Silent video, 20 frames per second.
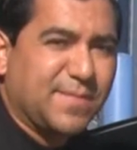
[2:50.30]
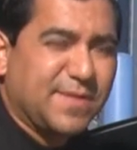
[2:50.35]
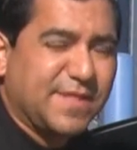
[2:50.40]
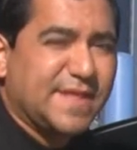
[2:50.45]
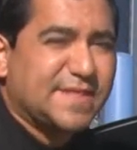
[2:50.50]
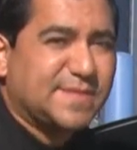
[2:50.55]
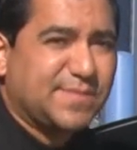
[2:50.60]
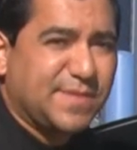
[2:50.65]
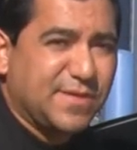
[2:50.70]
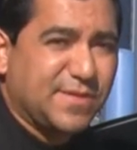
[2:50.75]

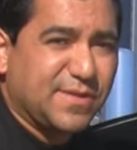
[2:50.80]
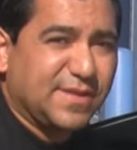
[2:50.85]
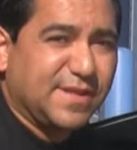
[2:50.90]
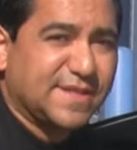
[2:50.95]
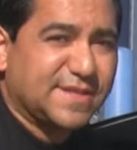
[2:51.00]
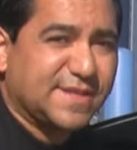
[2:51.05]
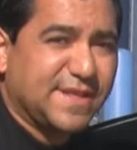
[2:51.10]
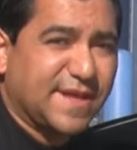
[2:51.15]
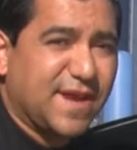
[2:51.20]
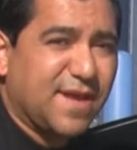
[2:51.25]
Let's be
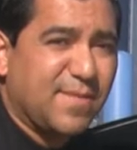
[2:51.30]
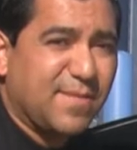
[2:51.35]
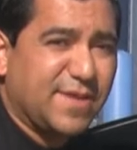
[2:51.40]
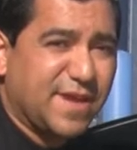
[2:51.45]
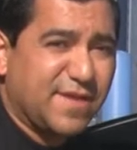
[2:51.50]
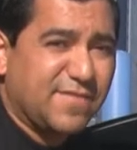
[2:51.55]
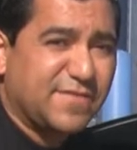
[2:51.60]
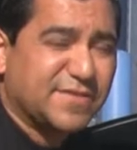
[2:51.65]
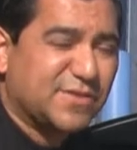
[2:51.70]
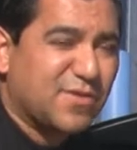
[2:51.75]
realistic. How
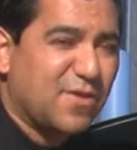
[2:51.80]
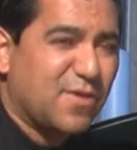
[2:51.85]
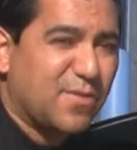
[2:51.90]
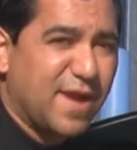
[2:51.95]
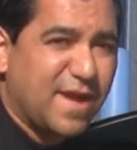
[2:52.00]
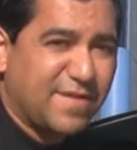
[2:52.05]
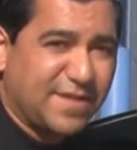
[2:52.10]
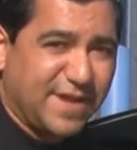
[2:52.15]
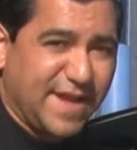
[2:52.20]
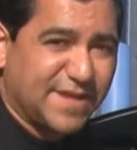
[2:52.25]
many of us go
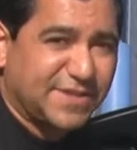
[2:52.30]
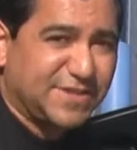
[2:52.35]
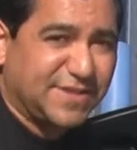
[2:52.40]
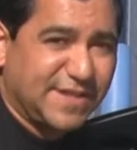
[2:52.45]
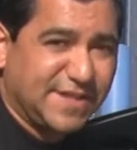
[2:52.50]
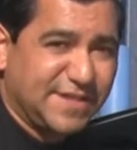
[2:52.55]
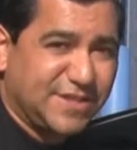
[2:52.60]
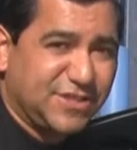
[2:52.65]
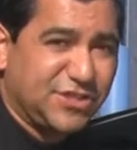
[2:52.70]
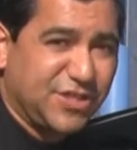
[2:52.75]
around and actually